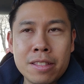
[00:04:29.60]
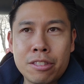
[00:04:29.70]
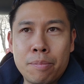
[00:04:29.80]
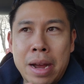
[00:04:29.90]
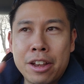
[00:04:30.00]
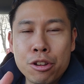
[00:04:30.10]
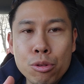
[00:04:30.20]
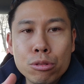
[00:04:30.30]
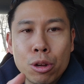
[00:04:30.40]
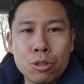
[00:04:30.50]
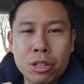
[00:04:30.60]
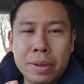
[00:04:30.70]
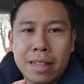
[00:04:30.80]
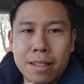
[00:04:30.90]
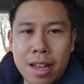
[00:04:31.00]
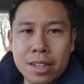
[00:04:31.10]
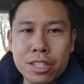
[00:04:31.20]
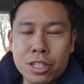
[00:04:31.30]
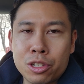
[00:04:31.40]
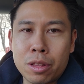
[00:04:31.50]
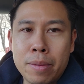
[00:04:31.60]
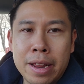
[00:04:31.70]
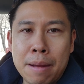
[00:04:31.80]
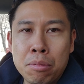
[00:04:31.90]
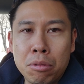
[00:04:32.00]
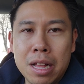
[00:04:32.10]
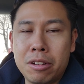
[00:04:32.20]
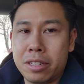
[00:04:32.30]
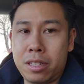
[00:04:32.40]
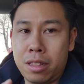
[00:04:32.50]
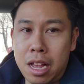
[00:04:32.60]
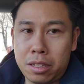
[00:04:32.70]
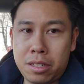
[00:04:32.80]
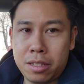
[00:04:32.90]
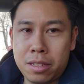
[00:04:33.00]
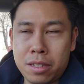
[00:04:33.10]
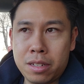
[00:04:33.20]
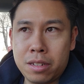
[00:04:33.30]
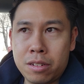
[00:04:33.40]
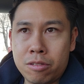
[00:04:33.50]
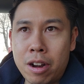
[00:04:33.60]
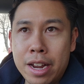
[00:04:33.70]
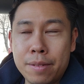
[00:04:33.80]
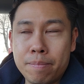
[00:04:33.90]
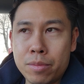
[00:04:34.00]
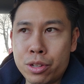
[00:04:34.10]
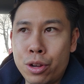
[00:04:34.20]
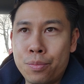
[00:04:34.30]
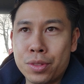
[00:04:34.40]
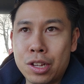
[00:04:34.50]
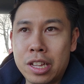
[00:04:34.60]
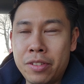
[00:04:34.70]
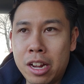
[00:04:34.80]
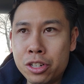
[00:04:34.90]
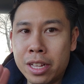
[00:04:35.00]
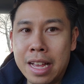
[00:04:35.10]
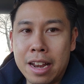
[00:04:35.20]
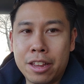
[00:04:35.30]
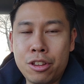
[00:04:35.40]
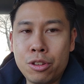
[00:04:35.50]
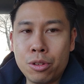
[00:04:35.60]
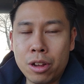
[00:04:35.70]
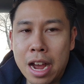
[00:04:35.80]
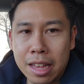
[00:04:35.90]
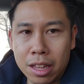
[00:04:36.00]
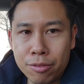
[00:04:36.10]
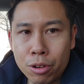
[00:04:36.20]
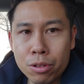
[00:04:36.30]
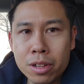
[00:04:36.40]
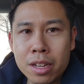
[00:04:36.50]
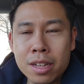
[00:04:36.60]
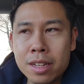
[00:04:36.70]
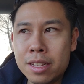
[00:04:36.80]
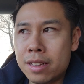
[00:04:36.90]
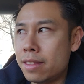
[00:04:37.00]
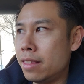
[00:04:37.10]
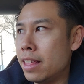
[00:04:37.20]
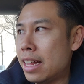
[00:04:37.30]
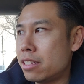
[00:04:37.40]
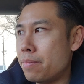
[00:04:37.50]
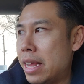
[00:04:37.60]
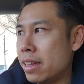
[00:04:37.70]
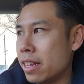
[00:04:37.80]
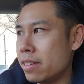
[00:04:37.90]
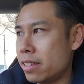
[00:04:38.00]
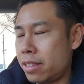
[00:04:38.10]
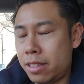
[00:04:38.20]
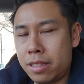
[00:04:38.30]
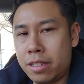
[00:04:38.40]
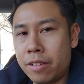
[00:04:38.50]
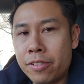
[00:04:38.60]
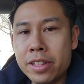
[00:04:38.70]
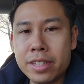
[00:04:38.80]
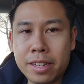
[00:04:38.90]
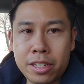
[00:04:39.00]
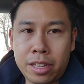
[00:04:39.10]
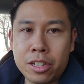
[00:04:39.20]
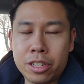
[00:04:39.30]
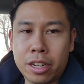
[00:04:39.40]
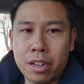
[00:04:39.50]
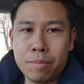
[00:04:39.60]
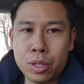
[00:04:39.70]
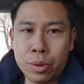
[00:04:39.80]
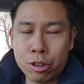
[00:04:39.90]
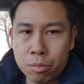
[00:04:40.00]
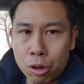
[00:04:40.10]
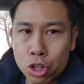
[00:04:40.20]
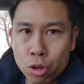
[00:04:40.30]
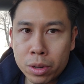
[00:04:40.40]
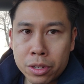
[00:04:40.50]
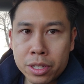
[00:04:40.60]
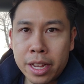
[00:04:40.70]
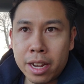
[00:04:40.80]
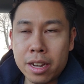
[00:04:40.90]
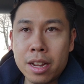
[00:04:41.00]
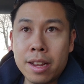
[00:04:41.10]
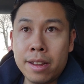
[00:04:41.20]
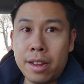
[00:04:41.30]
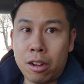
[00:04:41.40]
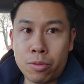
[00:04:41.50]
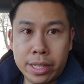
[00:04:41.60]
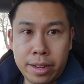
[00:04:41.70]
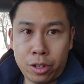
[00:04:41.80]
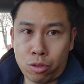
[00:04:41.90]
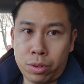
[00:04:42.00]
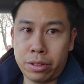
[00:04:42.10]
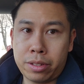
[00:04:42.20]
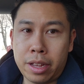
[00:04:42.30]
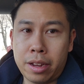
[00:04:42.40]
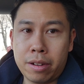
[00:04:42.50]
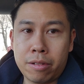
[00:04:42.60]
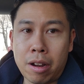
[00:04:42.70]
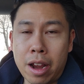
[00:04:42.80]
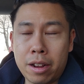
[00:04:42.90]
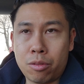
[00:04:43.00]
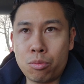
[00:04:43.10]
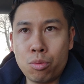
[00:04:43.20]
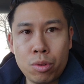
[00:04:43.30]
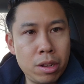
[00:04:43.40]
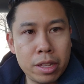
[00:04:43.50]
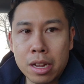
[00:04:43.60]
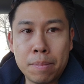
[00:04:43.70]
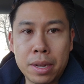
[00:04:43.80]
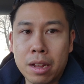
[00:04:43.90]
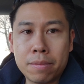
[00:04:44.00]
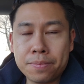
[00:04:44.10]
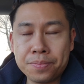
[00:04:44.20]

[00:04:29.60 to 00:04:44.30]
that my new loan's going to be less, so the money I pull out is less, right? So if you understand that at a high level, that's the main difference and distinction between commercial real estate and residential real estate, right? Really dumbed down